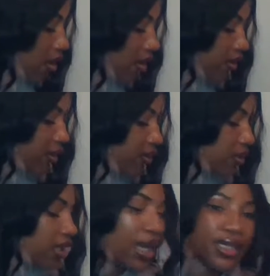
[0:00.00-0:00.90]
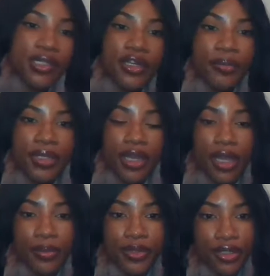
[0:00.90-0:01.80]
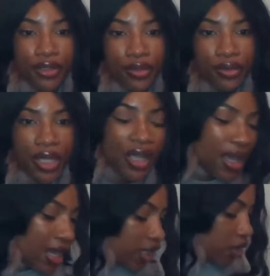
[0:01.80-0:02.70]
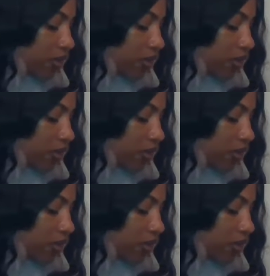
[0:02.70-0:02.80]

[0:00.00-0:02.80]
on you. A lot is going to be up to you and your